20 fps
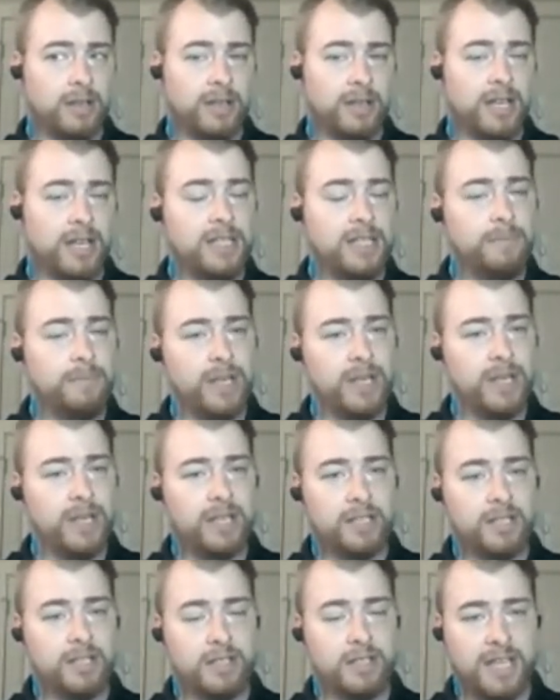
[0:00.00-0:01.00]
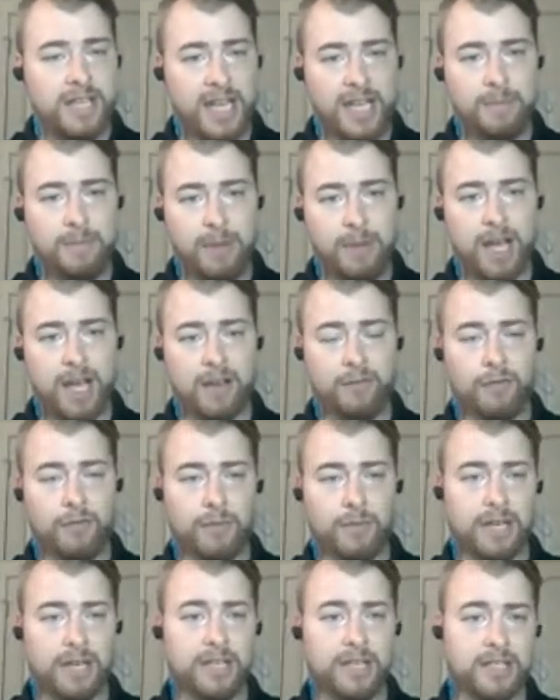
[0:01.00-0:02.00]
his biggest take back
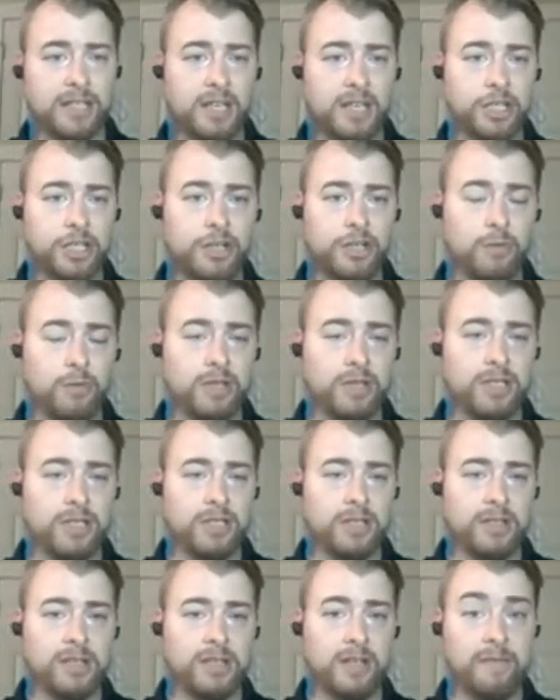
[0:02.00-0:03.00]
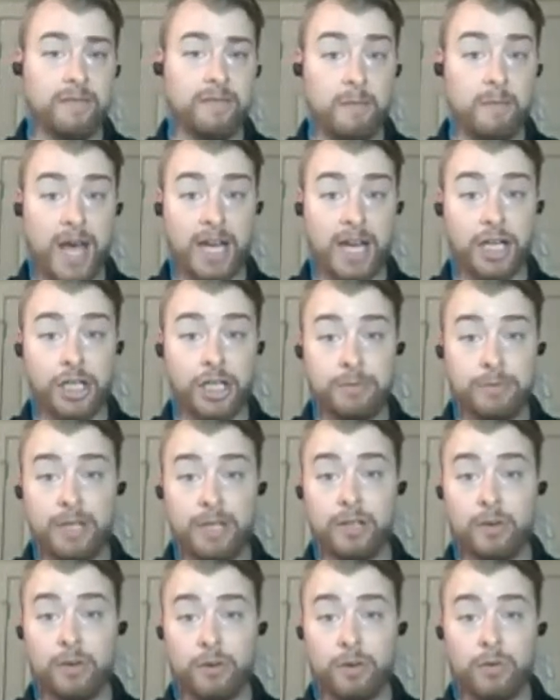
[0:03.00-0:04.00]
from my discussion was, if
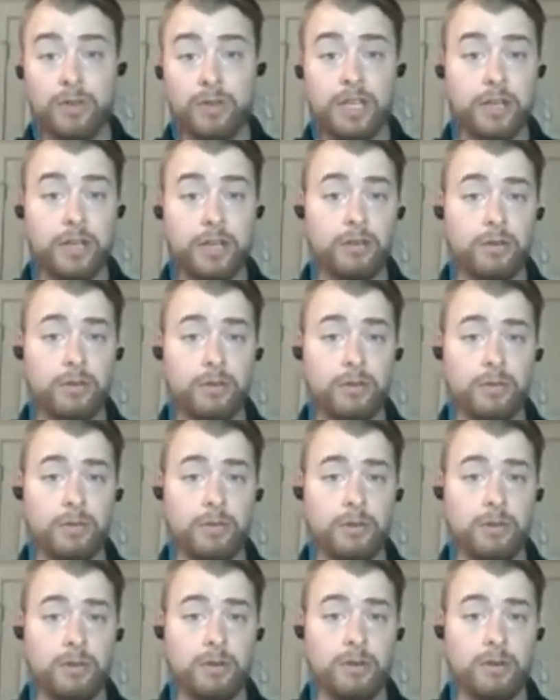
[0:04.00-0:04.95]
management only knew,